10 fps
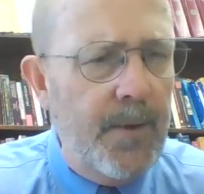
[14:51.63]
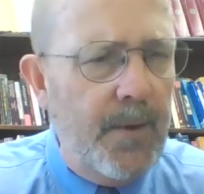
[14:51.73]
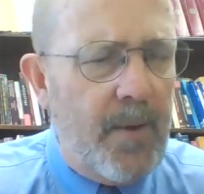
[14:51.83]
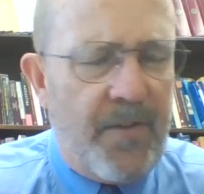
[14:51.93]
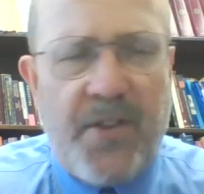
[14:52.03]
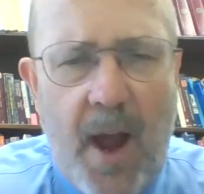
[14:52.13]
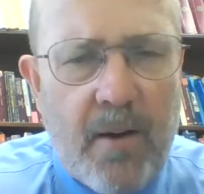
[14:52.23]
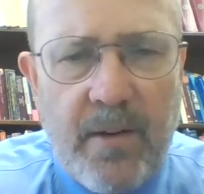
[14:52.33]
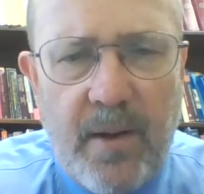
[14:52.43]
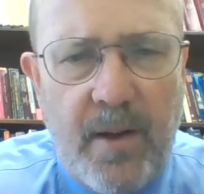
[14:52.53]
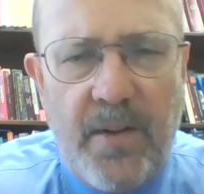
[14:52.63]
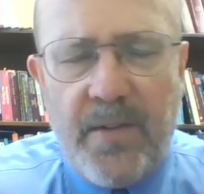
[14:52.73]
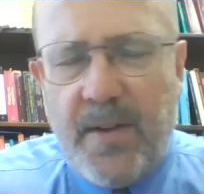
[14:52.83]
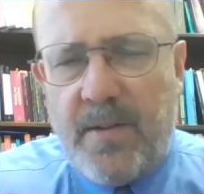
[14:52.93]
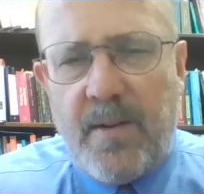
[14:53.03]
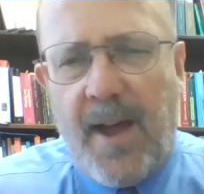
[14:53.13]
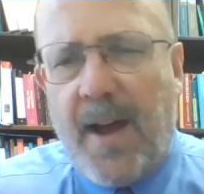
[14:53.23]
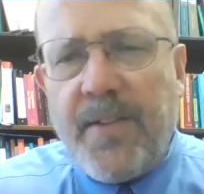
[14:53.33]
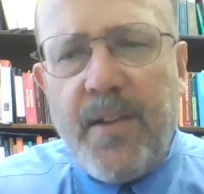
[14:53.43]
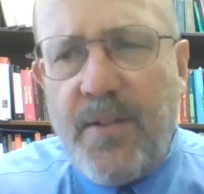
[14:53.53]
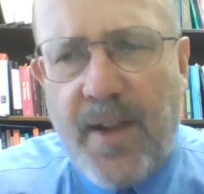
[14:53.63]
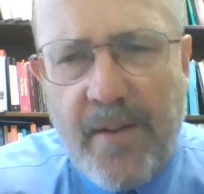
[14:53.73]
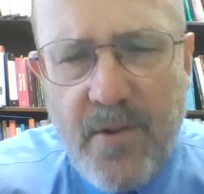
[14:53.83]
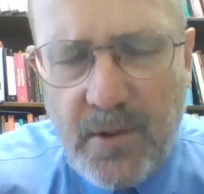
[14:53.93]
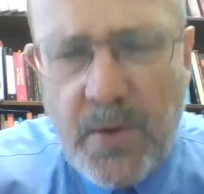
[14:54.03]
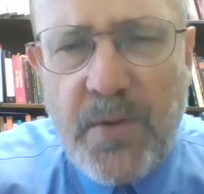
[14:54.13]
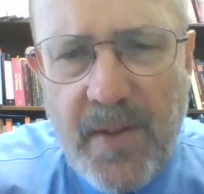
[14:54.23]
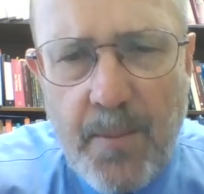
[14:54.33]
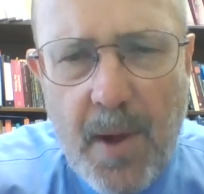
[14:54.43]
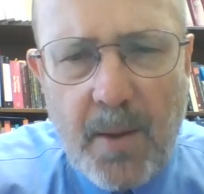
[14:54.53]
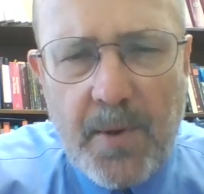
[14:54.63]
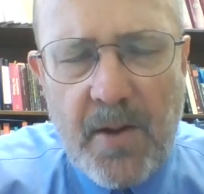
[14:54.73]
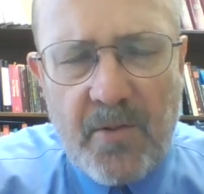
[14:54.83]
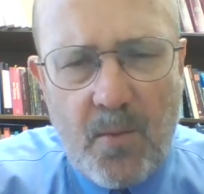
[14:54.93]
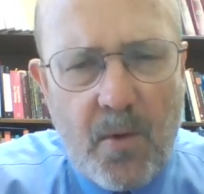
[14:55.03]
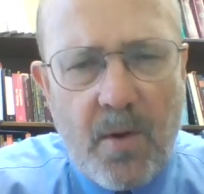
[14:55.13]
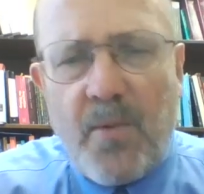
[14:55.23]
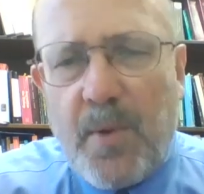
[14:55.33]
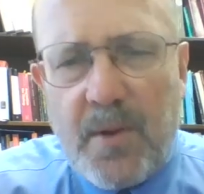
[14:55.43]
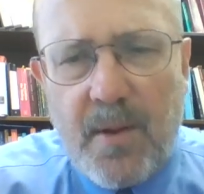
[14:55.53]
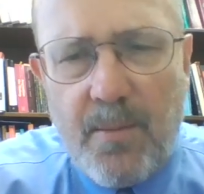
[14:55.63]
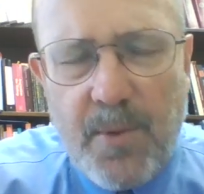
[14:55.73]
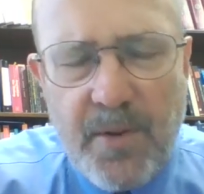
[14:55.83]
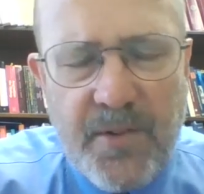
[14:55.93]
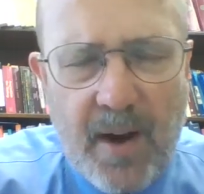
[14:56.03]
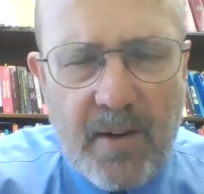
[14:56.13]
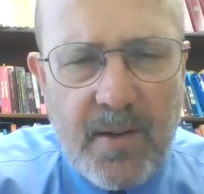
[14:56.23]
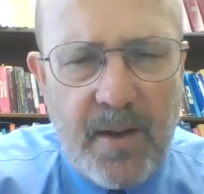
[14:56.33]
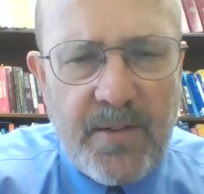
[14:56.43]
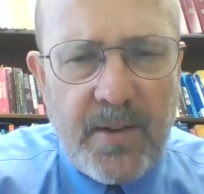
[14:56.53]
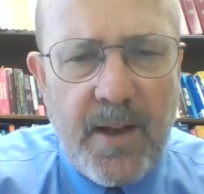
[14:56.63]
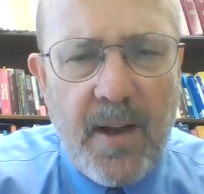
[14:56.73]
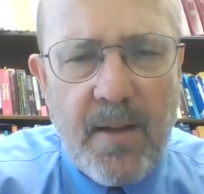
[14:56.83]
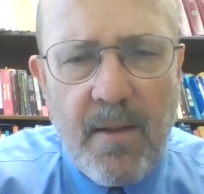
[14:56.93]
We have Socrates, and then Athens after losing the Peloponnesian Wars. But put Socrates to death